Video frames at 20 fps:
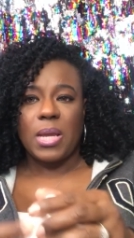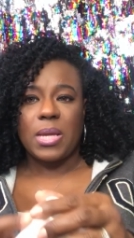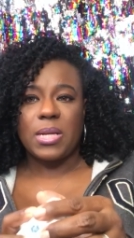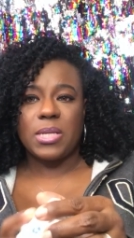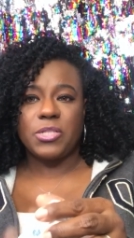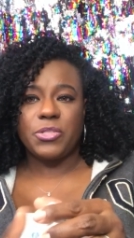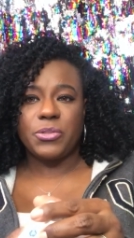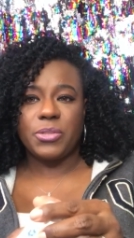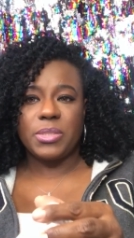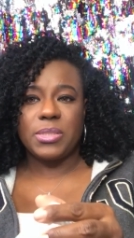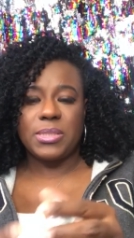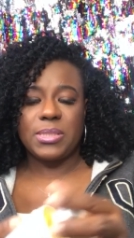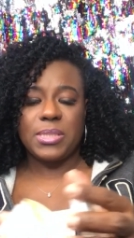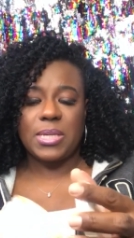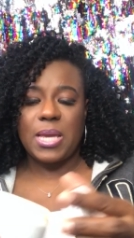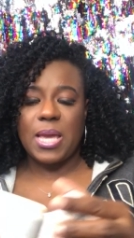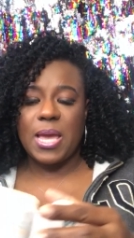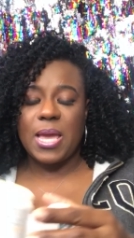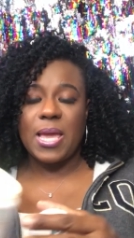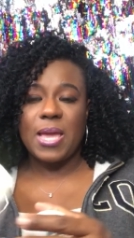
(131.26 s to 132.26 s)
and as you can
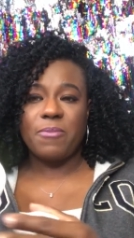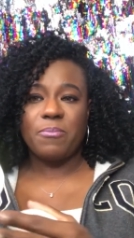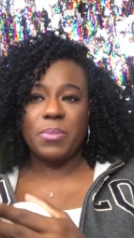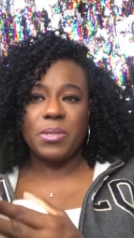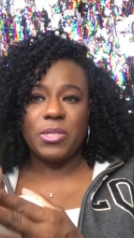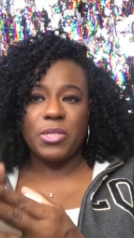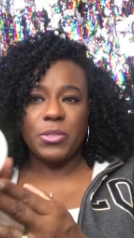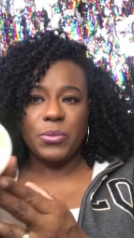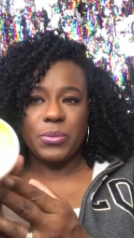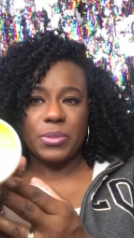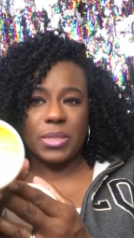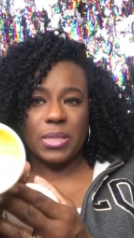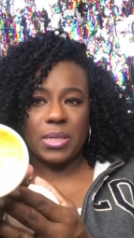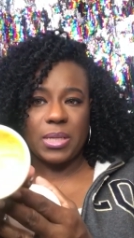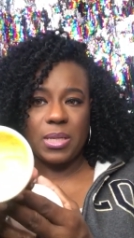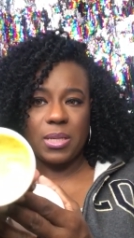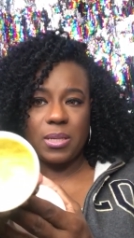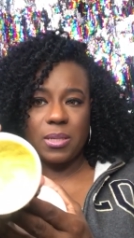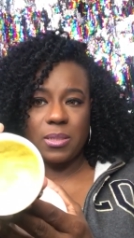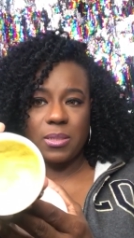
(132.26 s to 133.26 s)
see I have been using
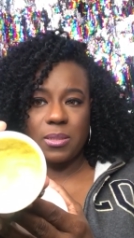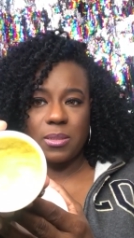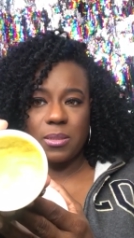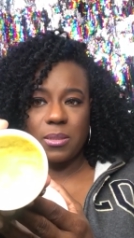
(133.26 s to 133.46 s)
it.